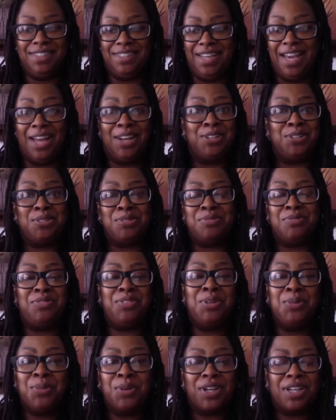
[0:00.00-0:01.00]
Got to do some
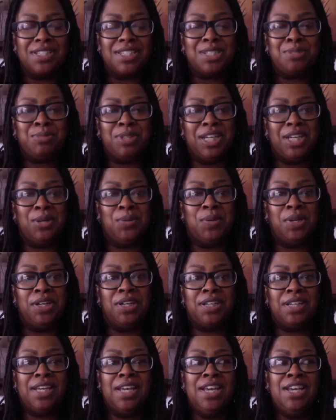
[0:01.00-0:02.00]
footwork and some
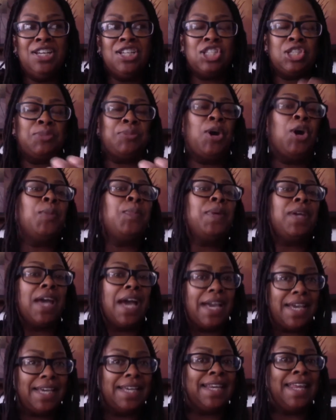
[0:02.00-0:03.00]
legwork. So I'm hoping
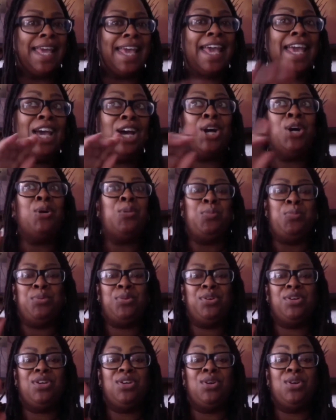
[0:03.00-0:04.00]
I can help
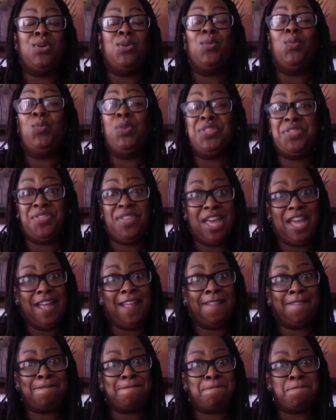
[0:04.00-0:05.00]
with
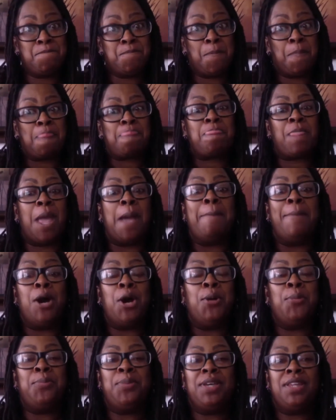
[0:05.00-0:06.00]
that. I'm
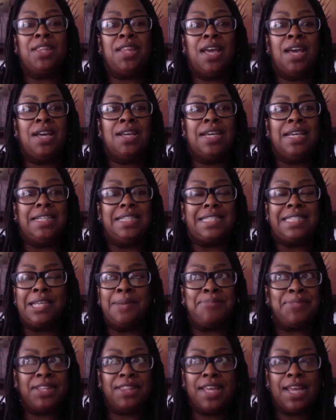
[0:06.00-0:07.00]
hoping that
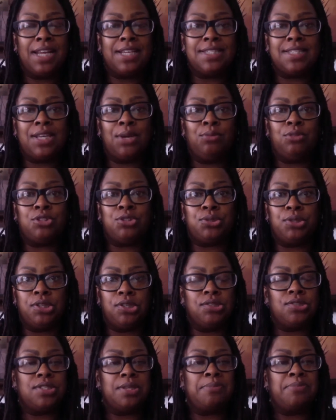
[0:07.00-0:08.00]
something that I say will
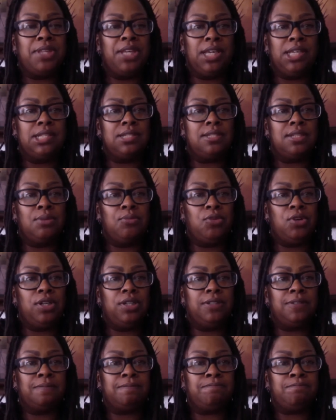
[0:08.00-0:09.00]
trigger something in
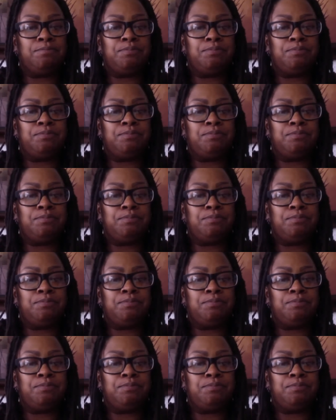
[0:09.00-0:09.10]
someone.